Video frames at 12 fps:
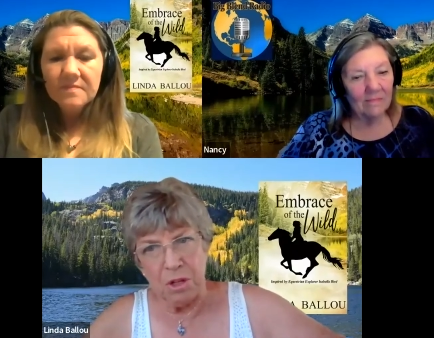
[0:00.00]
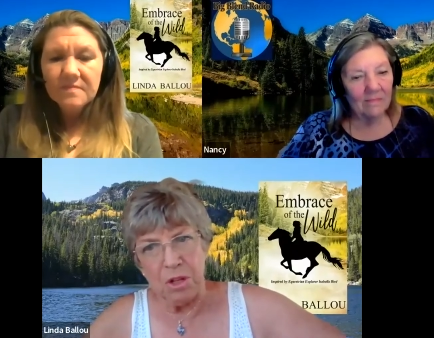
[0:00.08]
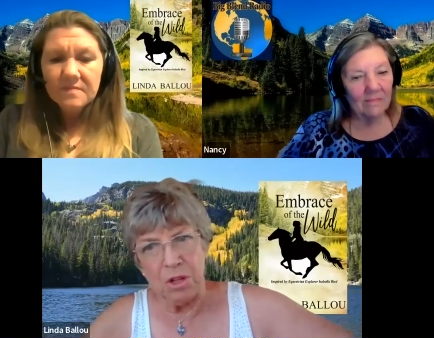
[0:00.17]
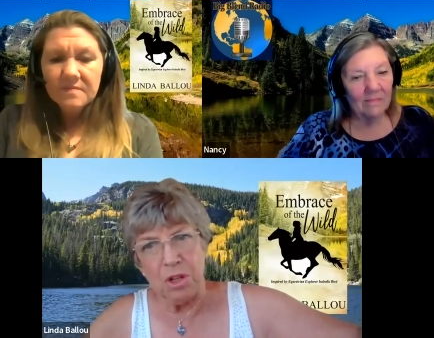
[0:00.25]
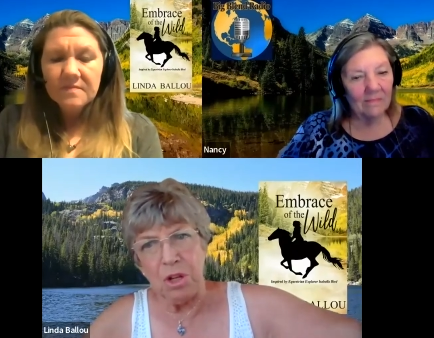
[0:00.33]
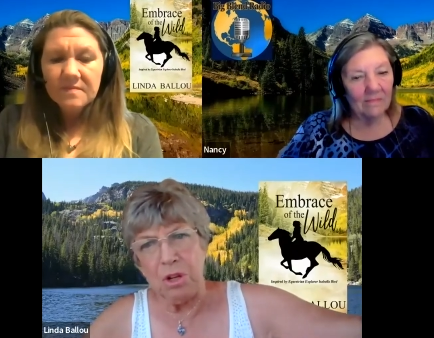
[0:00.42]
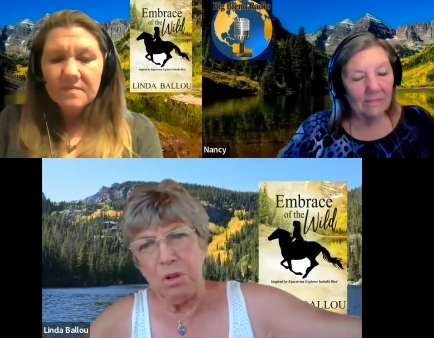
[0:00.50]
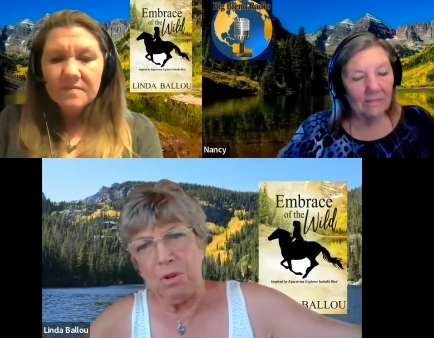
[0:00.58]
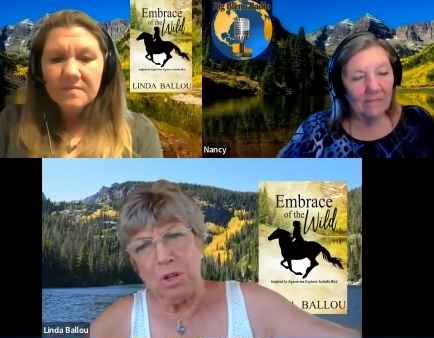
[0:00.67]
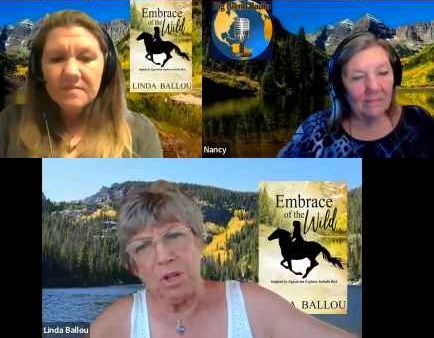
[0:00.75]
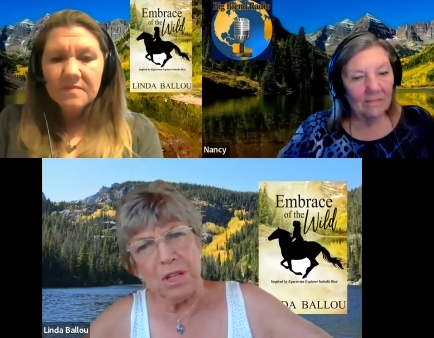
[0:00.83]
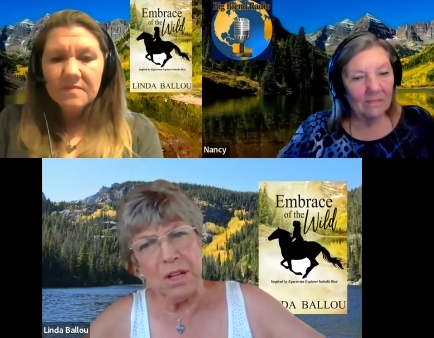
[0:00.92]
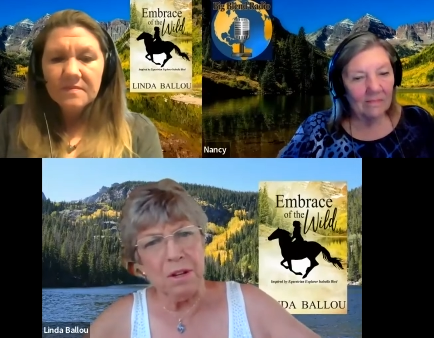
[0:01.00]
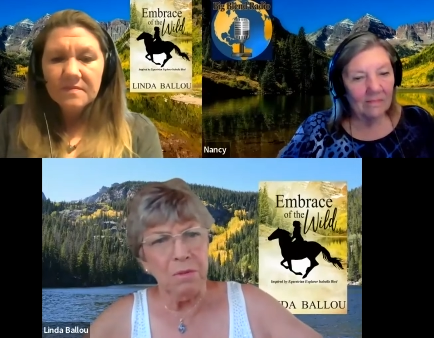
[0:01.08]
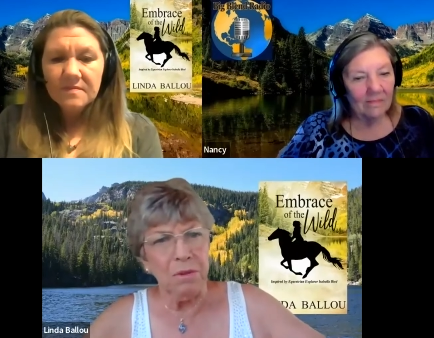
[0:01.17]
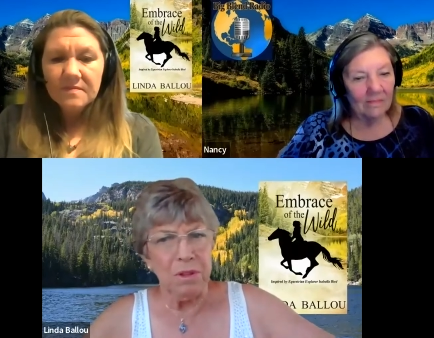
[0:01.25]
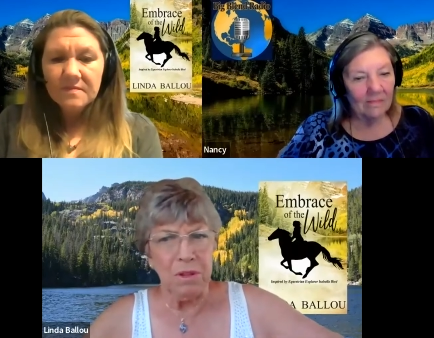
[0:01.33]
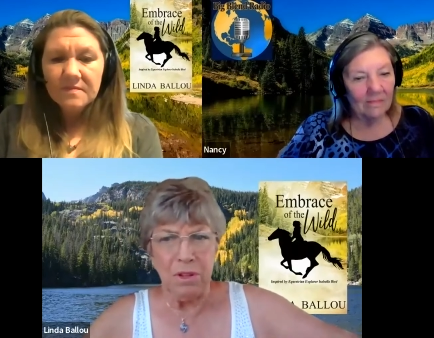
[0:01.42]
Speaker 1: which is a huge center
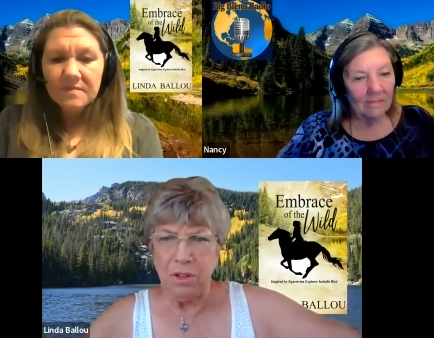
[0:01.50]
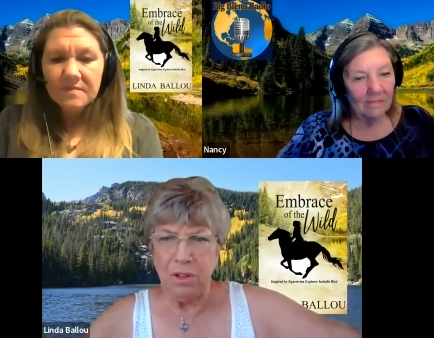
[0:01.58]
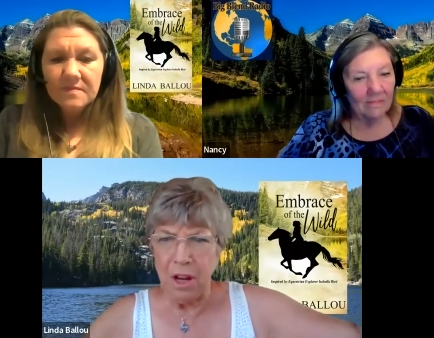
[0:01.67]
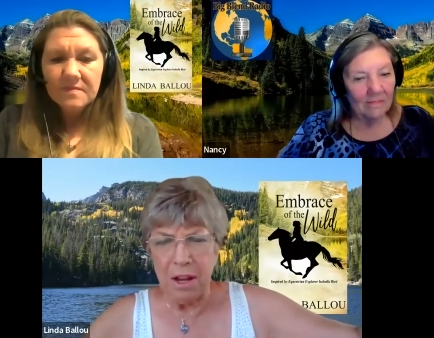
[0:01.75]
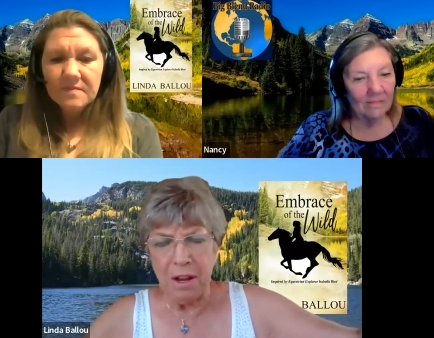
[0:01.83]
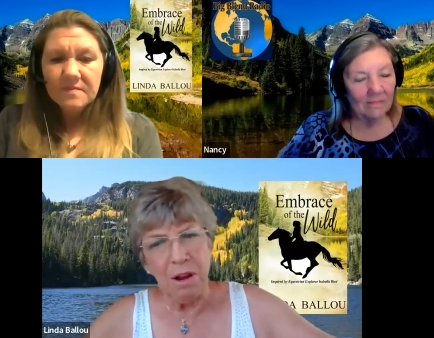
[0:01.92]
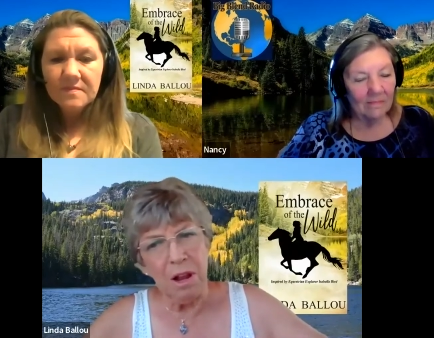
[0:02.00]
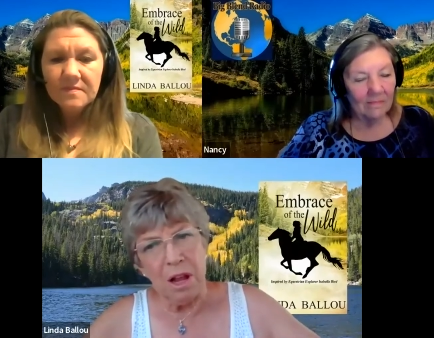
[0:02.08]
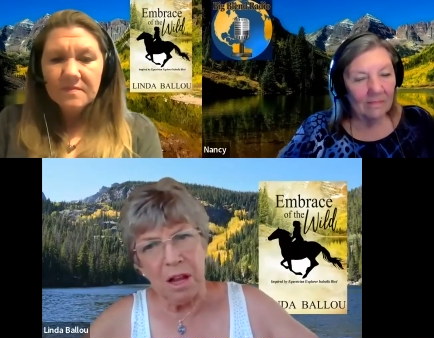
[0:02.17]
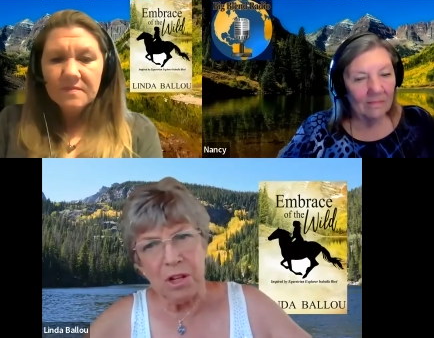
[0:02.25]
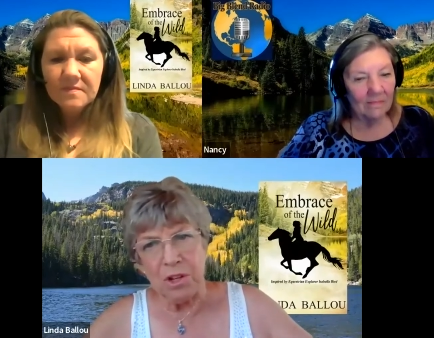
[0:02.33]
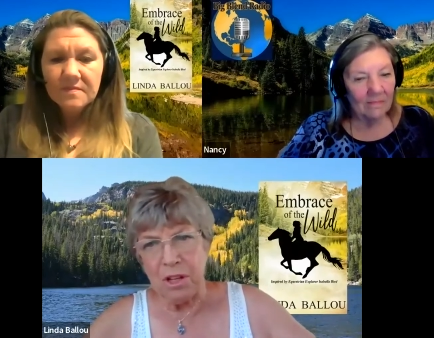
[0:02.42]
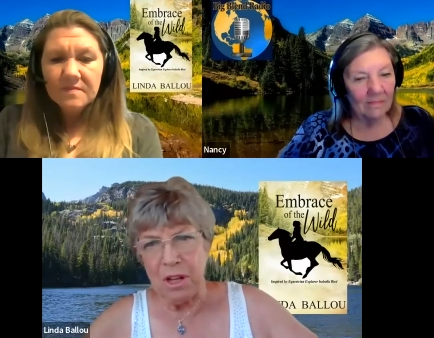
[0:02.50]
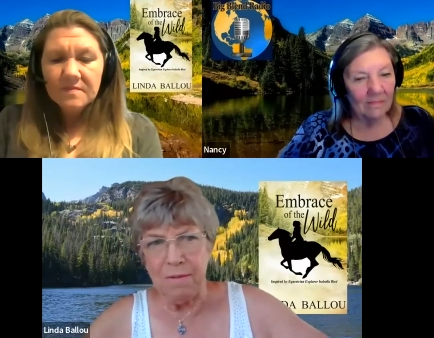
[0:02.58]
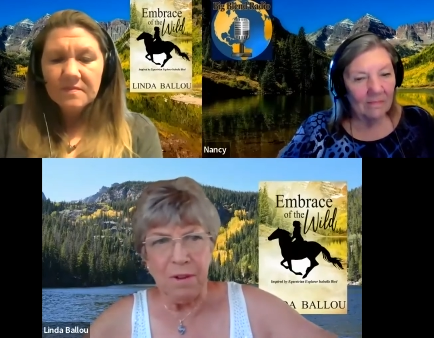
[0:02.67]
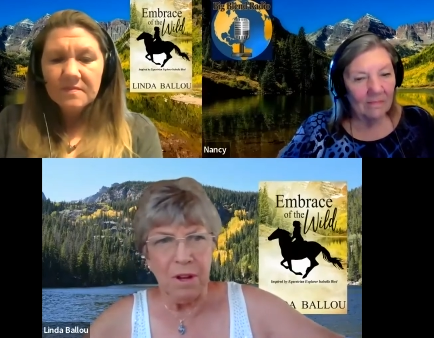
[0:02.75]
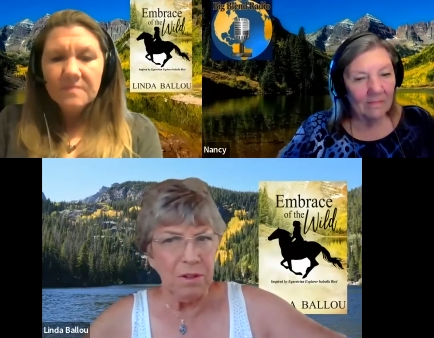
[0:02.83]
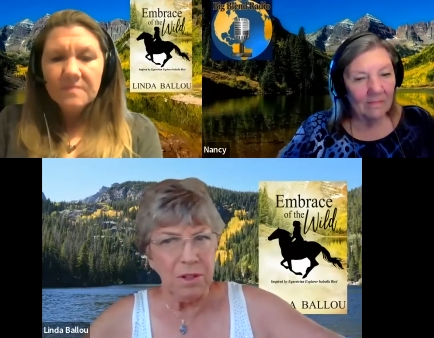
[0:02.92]
with this giant lodge, and
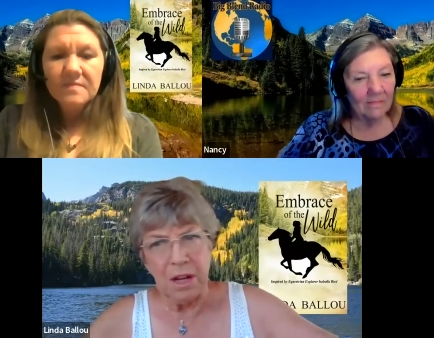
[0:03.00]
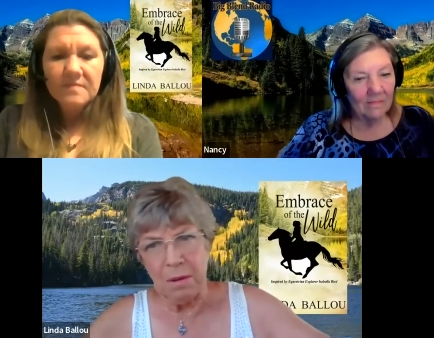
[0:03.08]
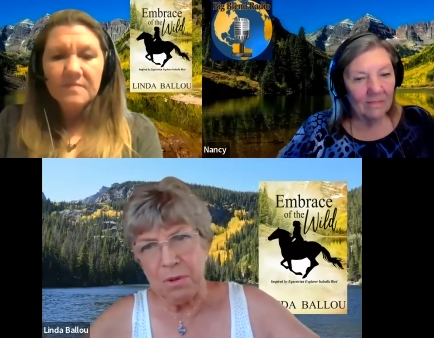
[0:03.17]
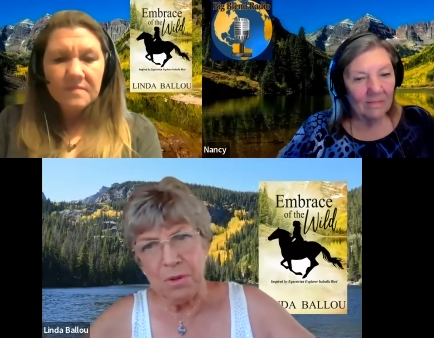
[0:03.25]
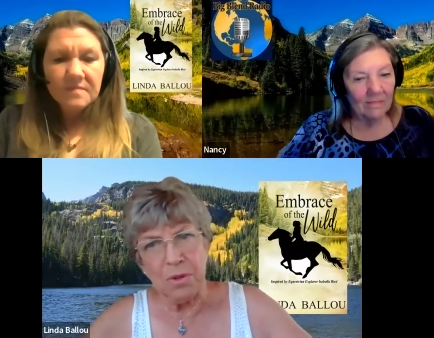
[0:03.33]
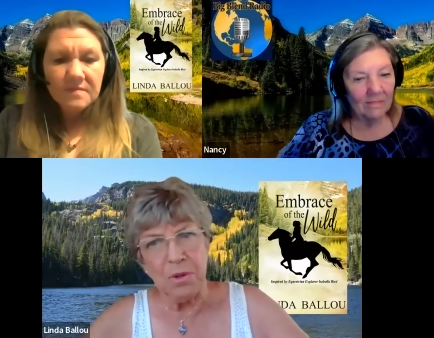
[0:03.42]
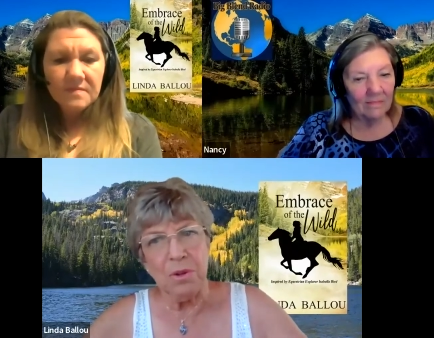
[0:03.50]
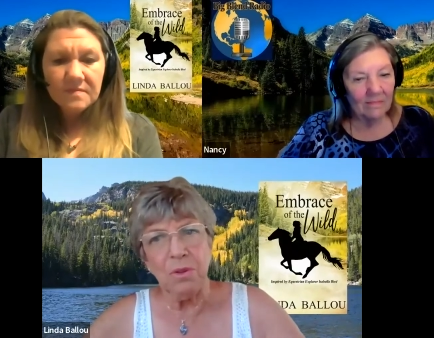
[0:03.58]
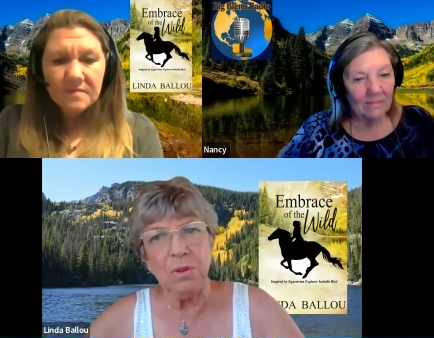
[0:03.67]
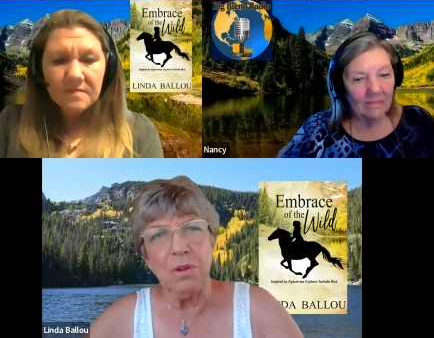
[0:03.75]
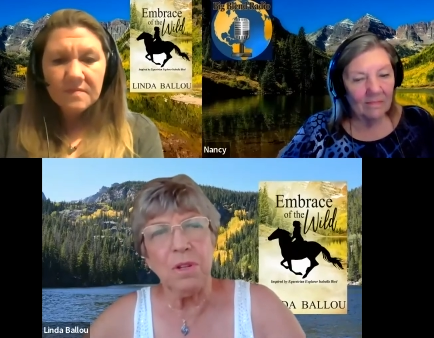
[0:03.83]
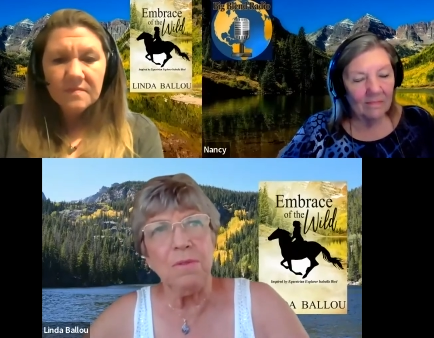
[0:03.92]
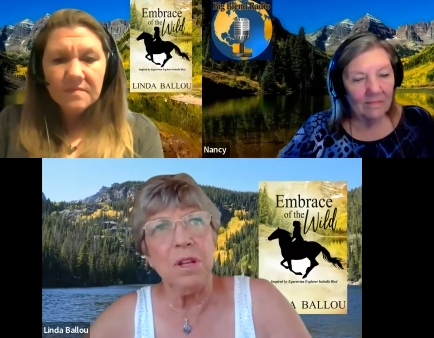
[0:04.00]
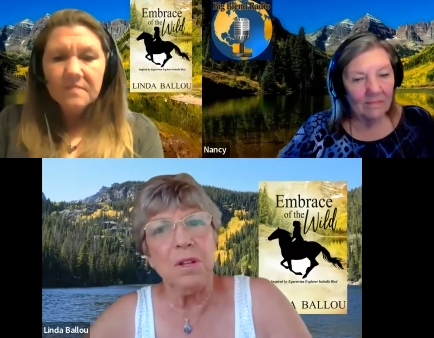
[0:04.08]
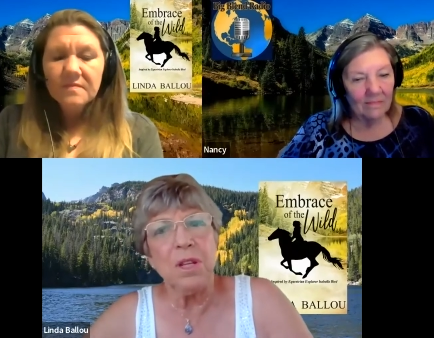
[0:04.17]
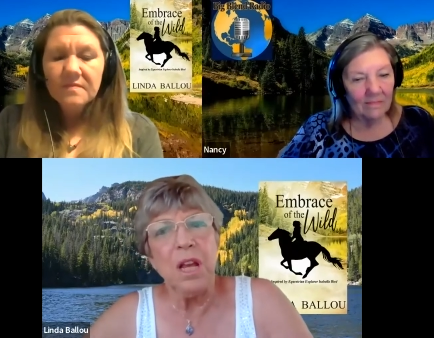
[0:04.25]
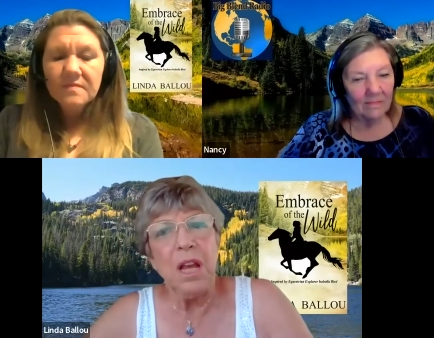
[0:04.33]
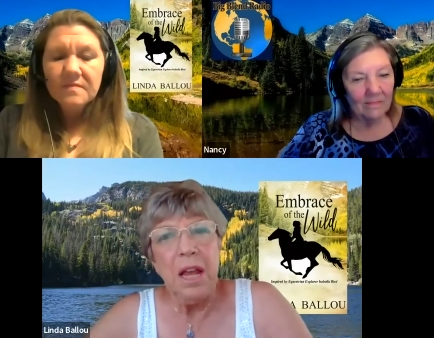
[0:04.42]
they've got stables and all sorts of
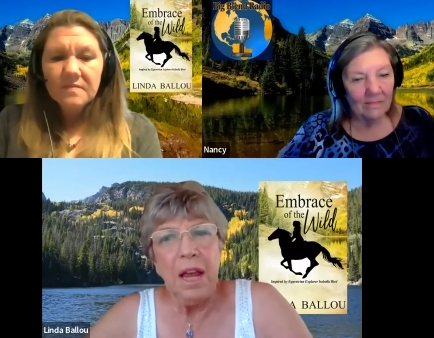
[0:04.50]
things.